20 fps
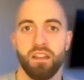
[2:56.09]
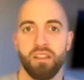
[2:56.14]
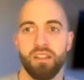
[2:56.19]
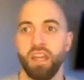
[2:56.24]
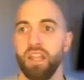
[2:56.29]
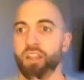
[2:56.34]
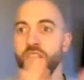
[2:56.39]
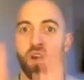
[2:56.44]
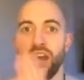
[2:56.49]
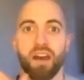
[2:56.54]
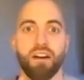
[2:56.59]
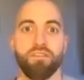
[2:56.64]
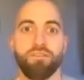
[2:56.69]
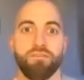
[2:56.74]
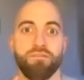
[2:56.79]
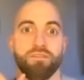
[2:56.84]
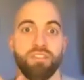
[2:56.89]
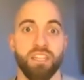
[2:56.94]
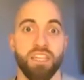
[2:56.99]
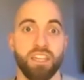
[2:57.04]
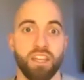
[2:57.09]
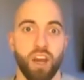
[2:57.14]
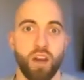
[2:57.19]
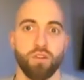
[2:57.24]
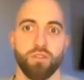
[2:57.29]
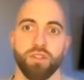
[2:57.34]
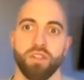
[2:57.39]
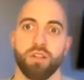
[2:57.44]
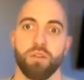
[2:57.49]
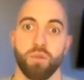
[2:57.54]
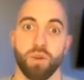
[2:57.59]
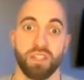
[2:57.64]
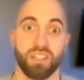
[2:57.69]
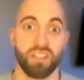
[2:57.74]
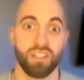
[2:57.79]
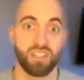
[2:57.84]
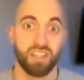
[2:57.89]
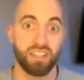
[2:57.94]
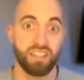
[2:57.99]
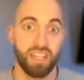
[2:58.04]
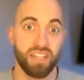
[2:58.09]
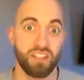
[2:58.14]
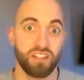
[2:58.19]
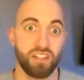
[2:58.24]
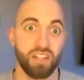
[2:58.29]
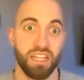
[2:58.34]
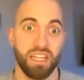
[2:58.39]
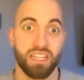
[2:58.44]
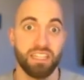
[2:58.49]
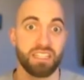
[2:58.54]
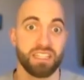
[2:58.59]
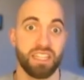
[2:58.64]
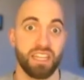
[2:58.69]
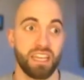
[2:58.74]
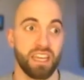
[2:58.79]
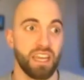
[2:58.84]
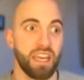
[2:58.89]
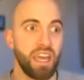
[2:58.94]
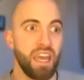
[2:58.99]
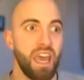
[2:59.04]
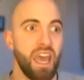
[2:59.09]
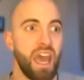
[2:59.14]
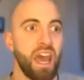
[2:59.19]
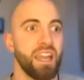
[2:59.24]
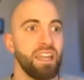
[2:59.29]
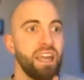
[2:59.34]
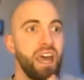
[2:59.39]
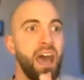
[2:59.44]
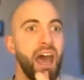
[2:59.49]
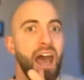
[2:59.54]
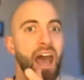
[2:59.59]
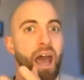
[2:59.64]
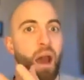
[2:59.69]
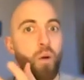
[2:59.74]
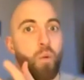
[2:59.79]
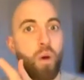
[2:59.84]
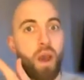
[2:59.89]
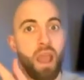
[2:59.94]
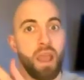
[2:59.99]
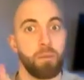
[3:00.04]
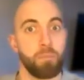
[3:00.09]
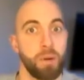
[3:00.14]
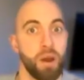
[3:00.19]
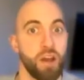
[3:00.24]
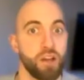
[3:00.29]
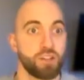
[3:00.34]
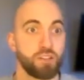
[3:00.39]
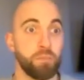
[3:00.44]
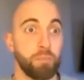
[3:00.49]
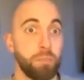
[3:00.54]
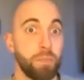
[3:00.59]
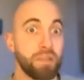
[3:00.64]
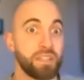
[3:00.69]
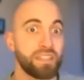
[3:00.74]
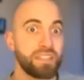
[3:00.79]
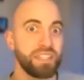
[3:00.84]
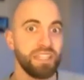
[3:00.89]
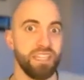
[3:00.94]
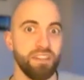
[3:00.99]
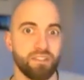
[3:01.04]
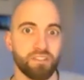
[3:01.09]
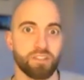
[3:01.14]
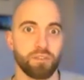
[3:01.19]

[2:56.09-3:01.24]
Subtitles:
Then you have decoding, which is essentially listening and how a person perceives